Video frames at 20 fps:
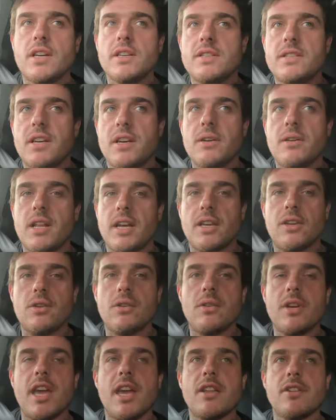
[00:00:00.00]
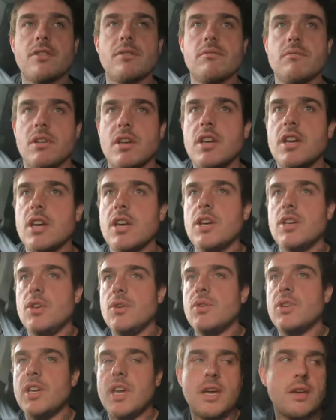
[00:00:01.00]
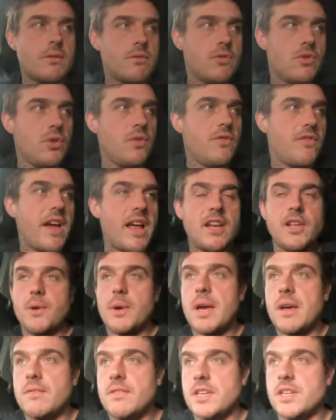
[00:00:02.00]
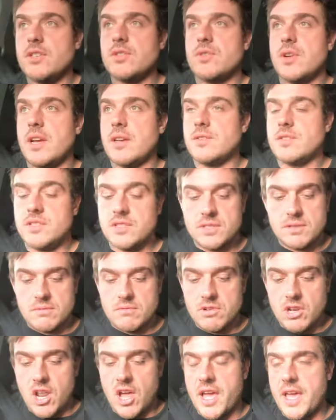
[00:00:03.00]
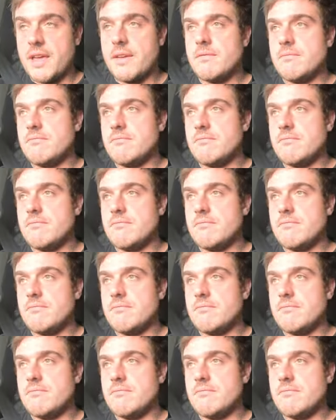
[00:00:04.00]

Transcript: So like you're getting, you can get good value out of these trousers. Light,